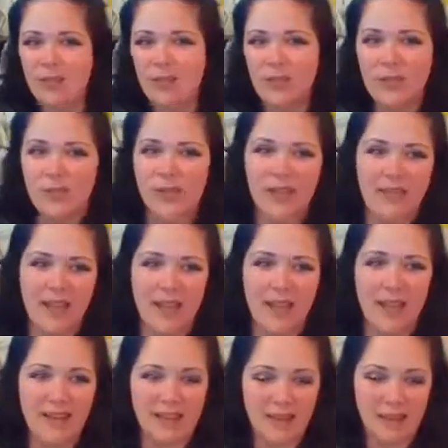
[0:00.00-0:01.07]
Julie's waving
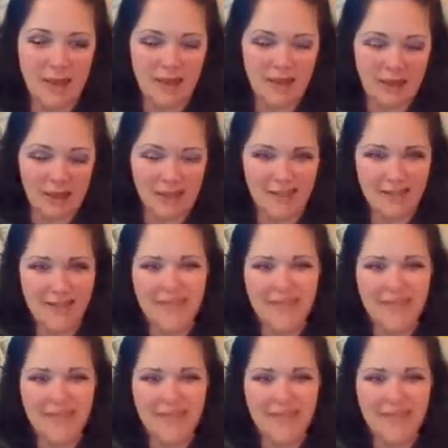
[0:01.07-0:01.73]
hi in the background.